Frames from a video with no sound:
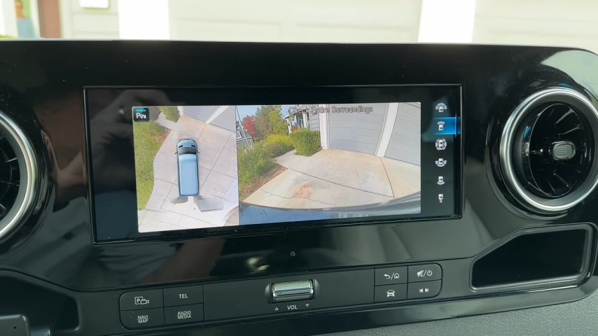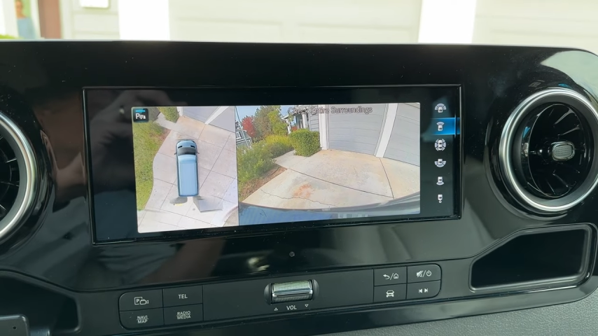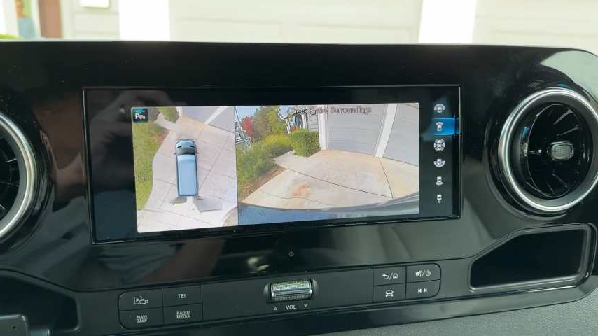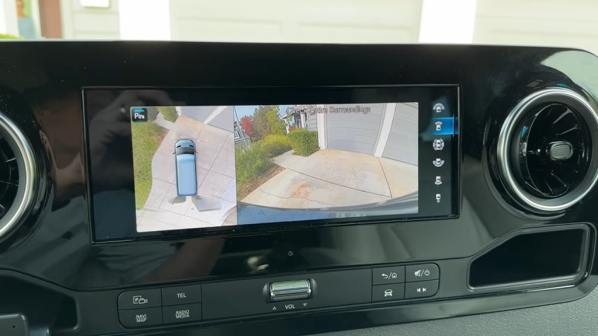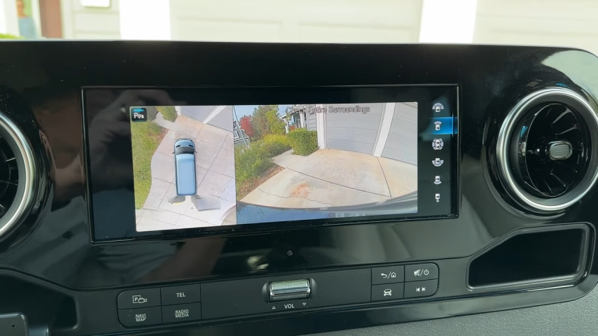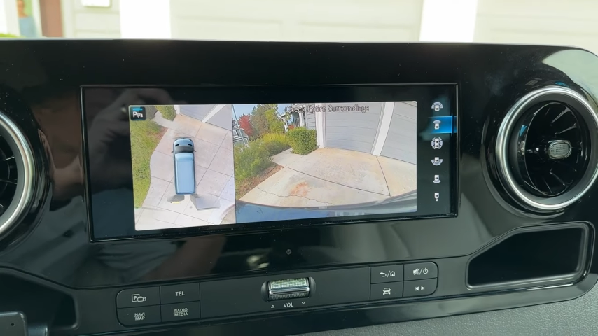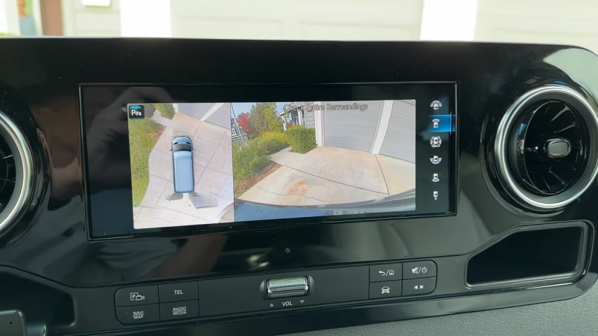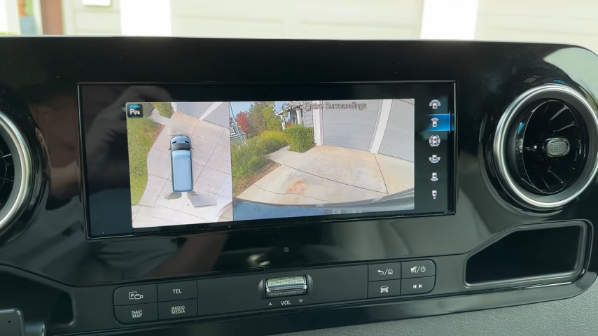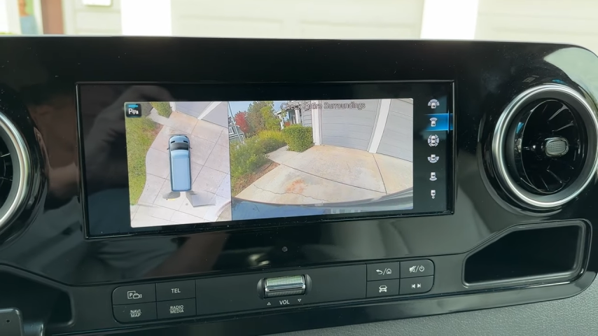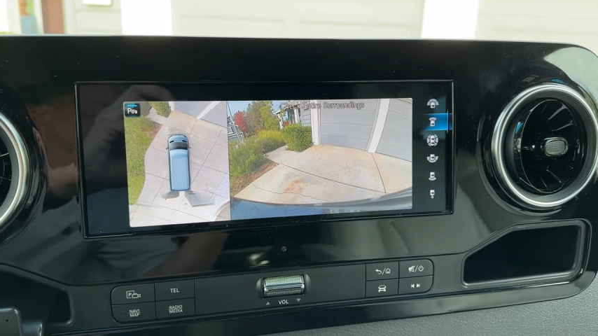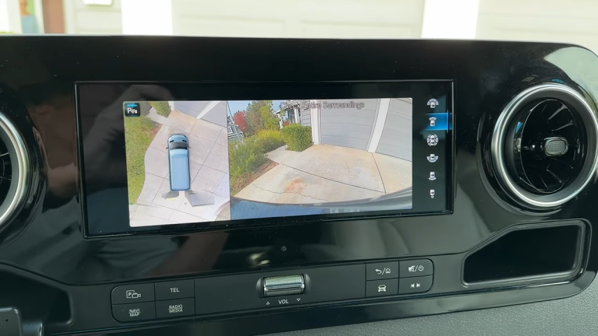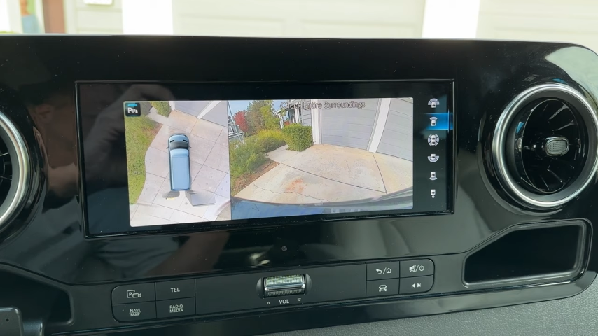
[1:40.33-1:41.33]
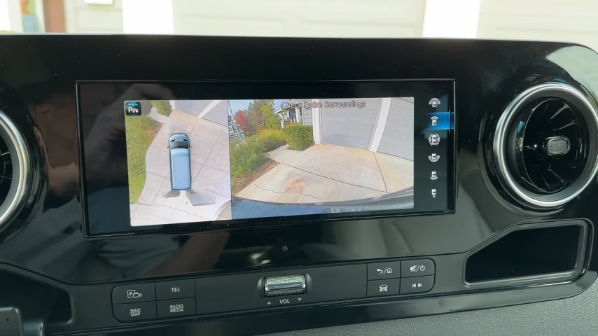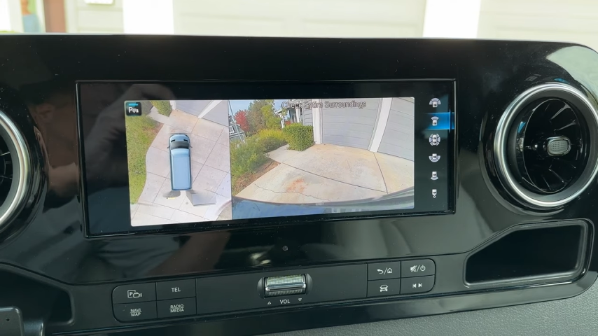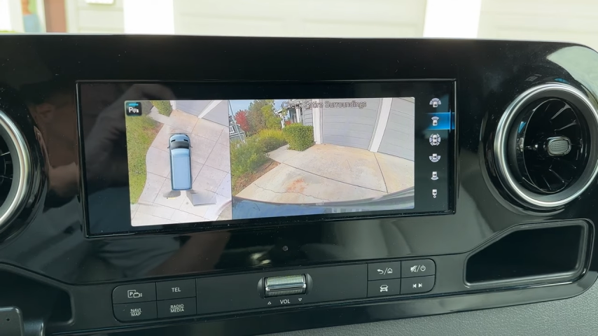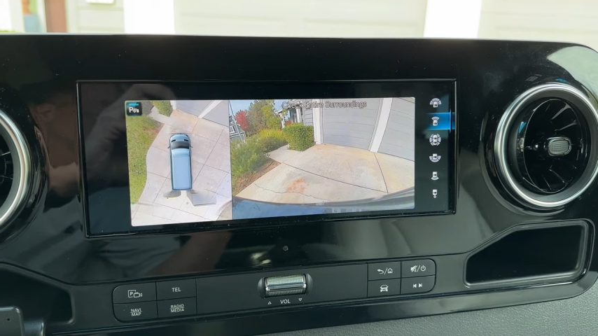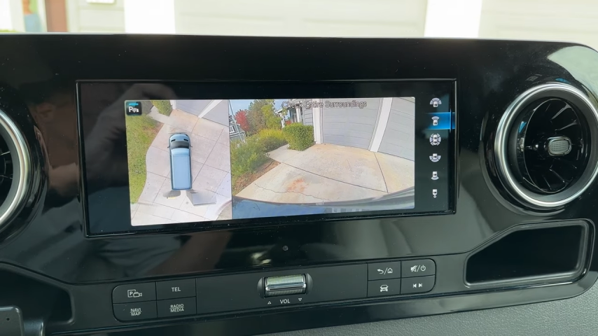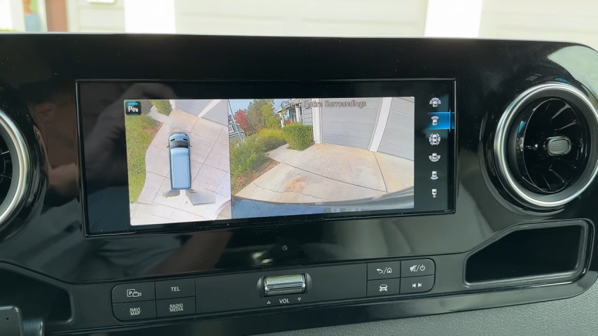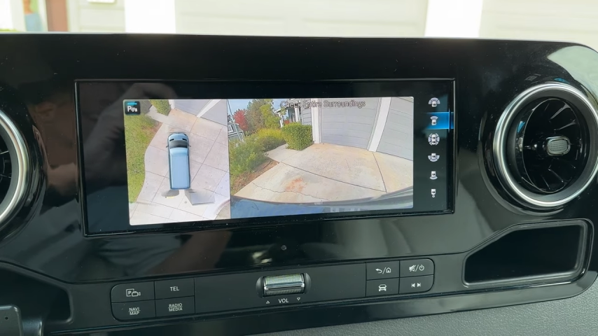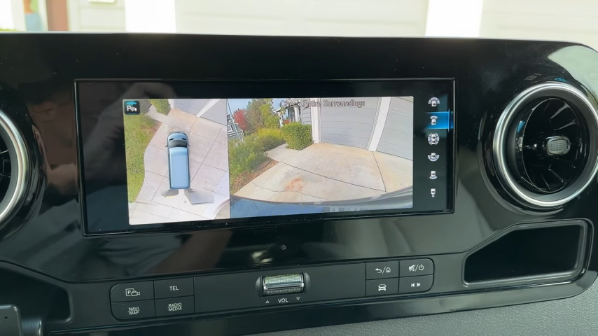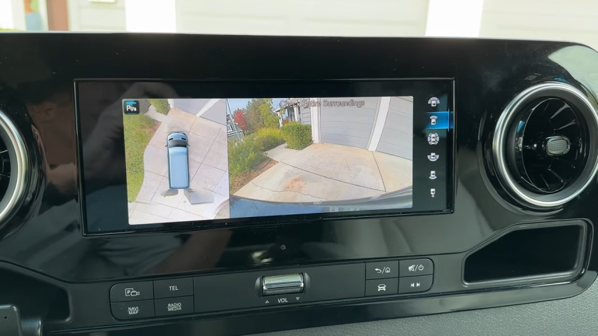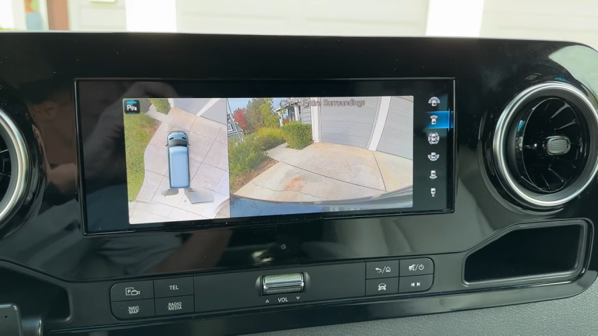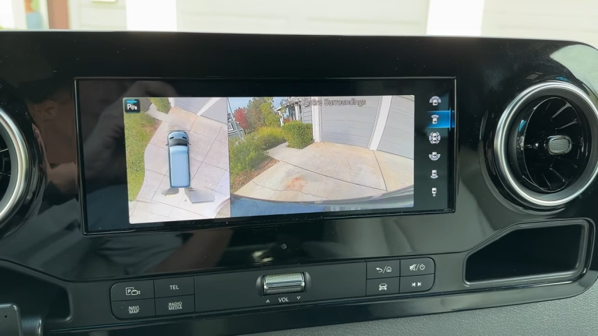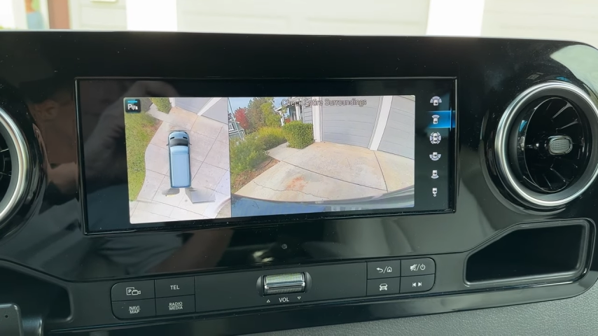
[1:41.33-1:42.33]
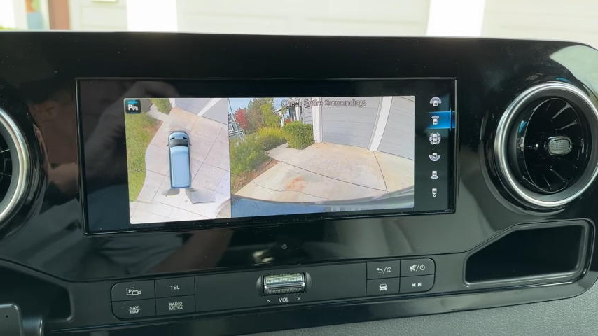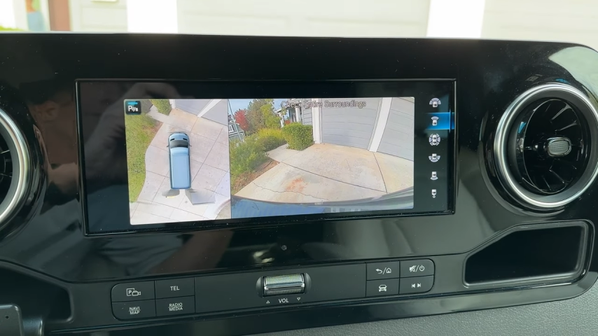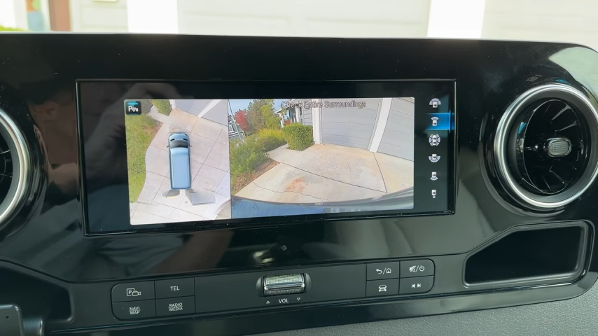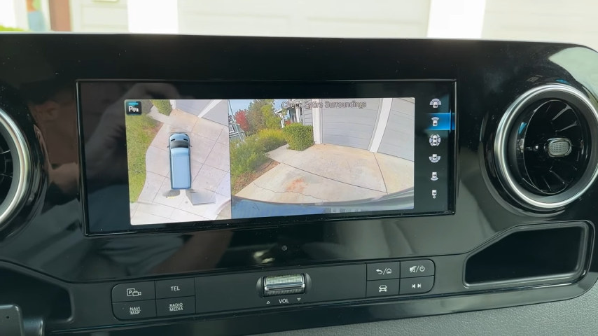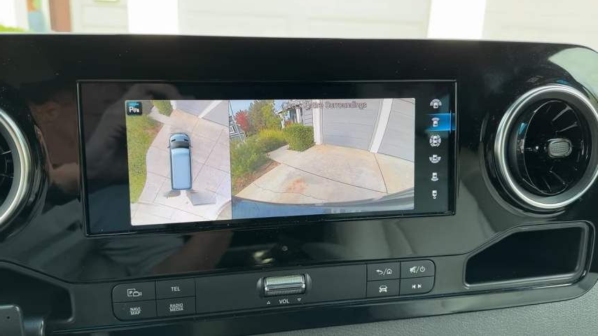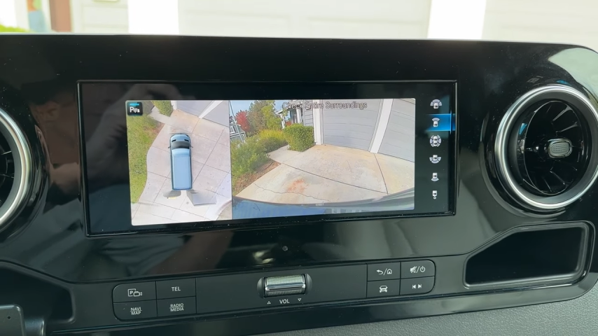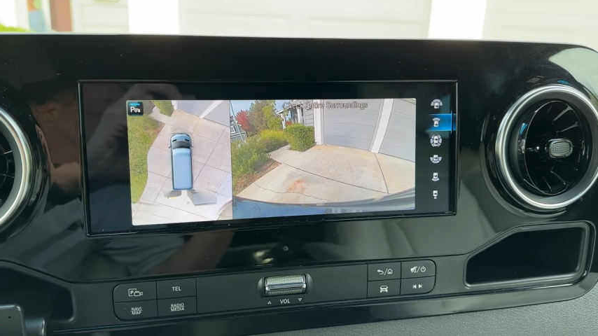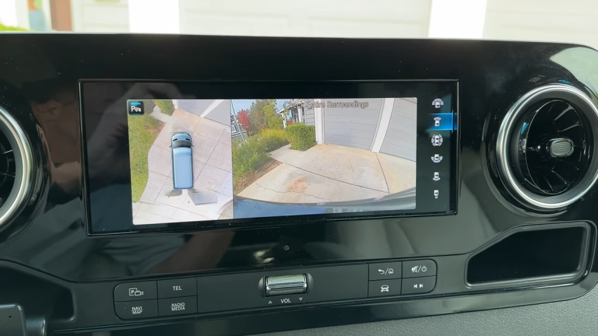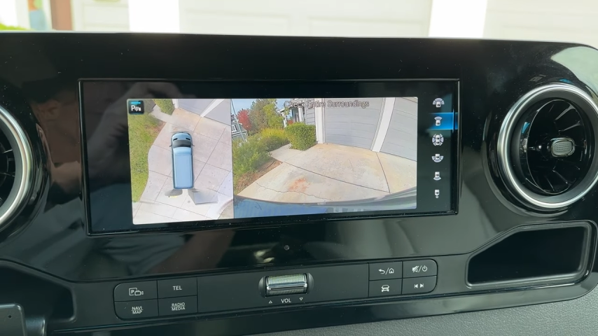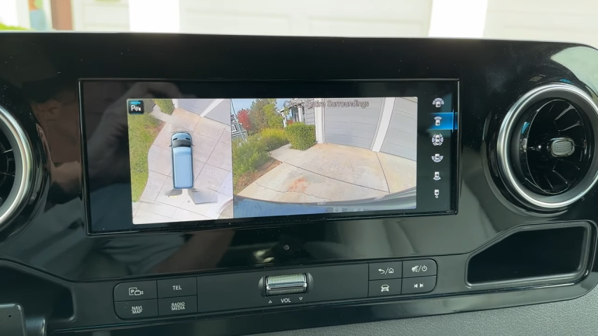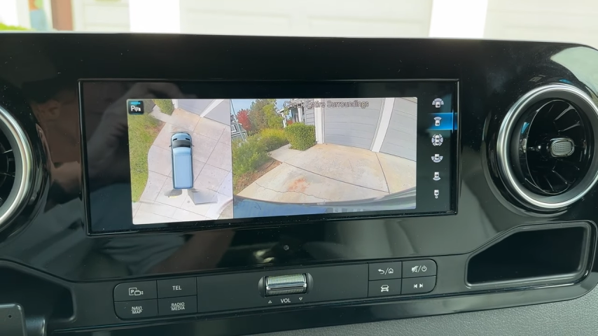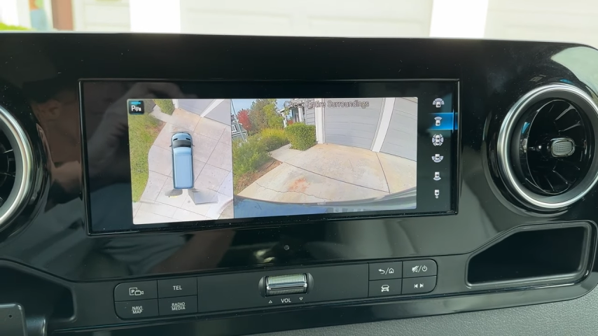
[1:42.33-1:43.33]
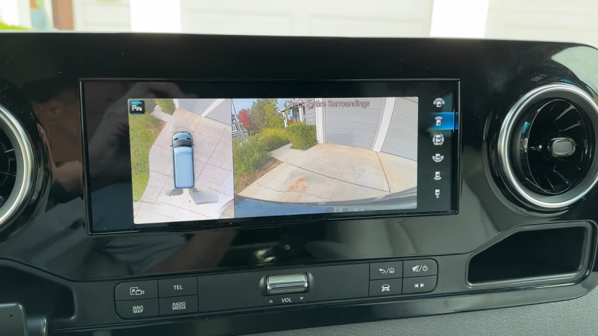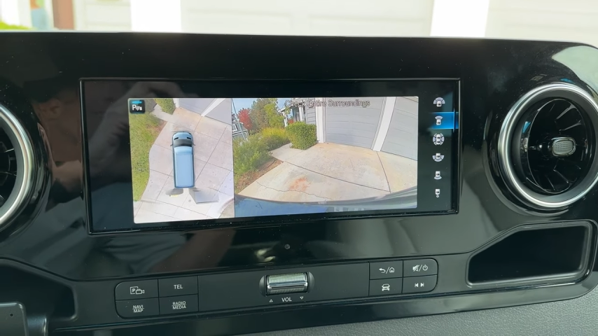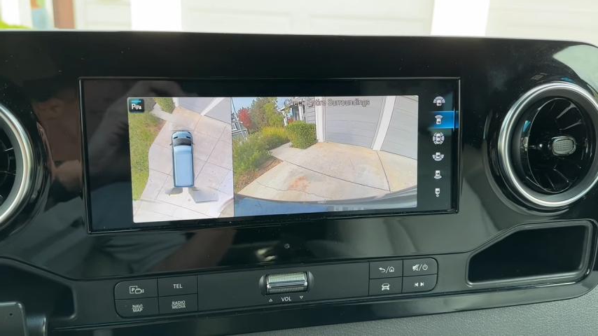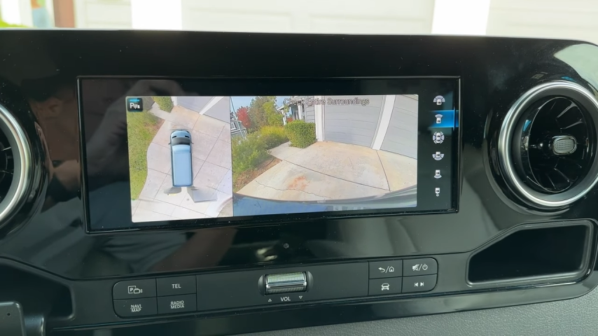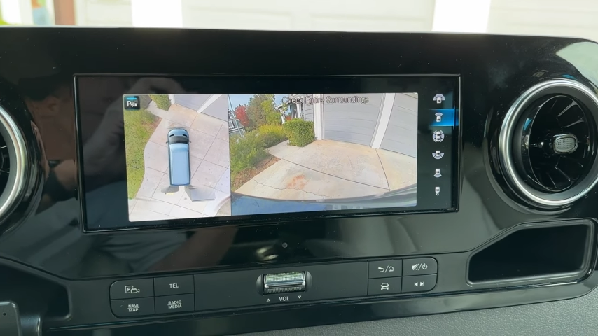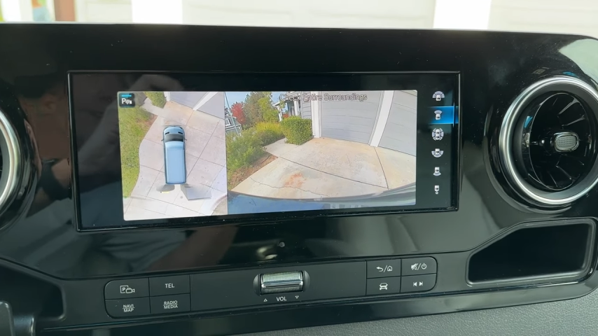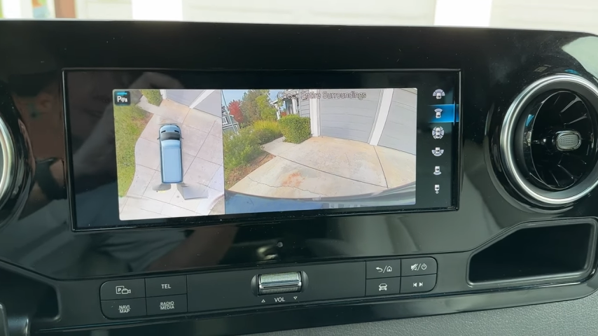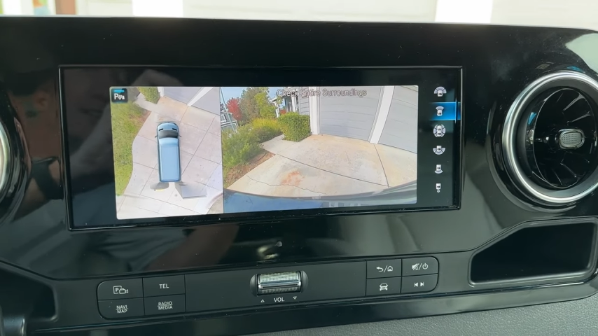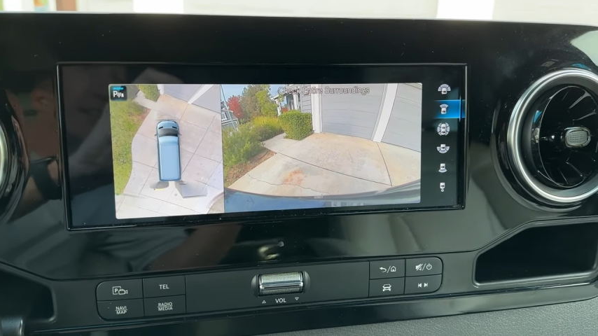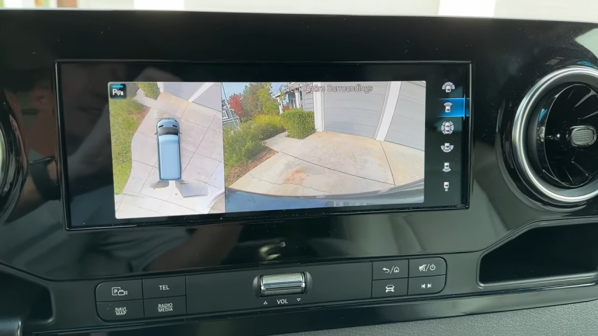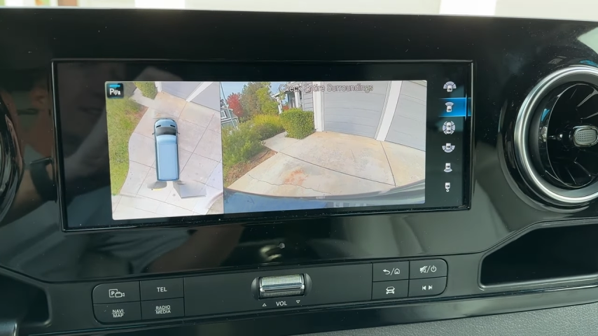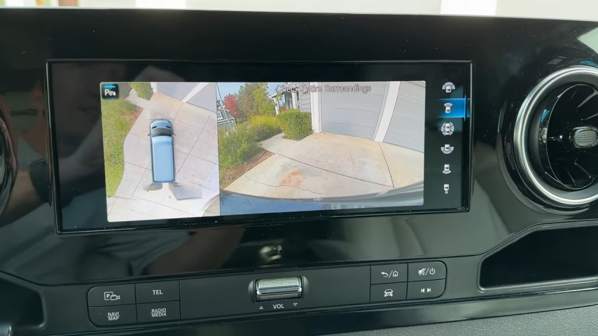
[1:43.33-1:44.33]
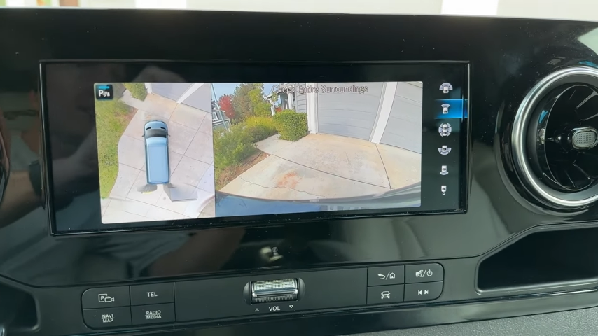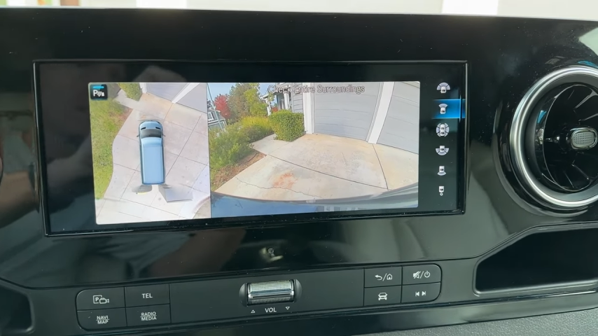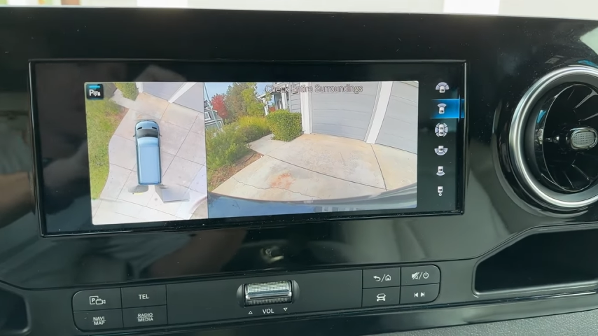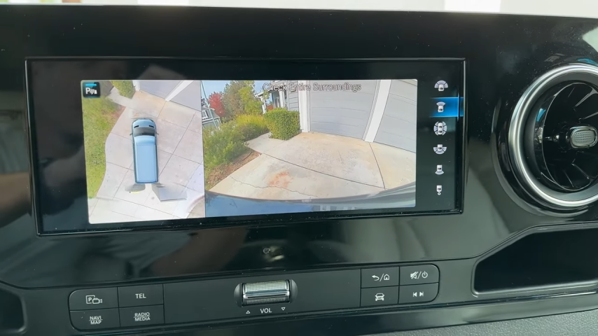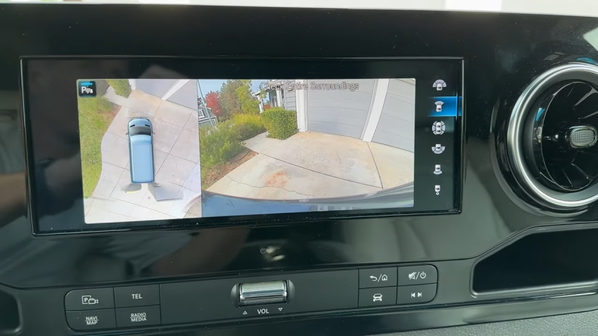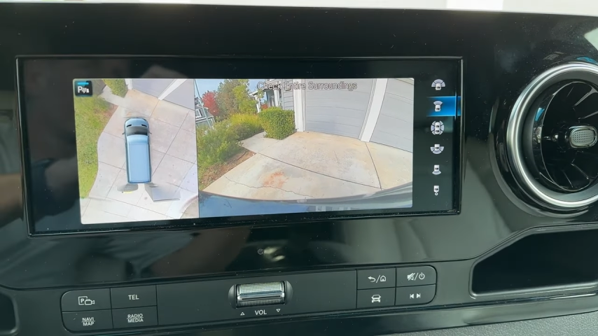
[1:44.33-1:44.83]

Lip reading: Nobody's mouth can be seen.